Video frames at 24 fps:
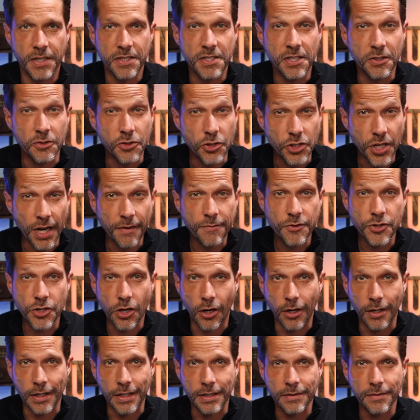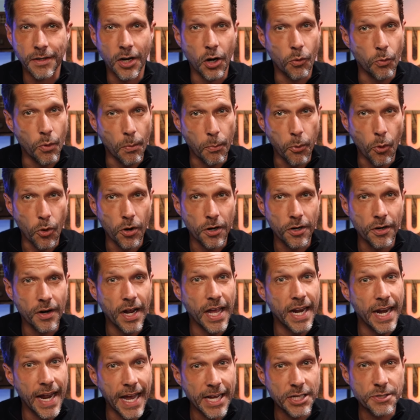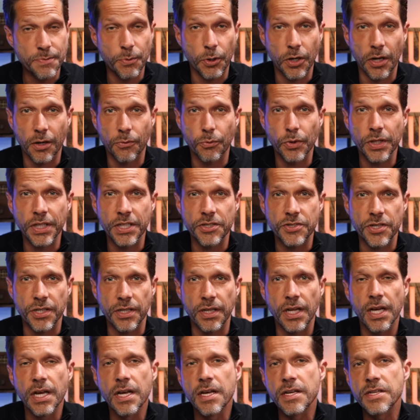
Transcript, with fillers: until Jeff Sharlet, a reporter and expert on religion,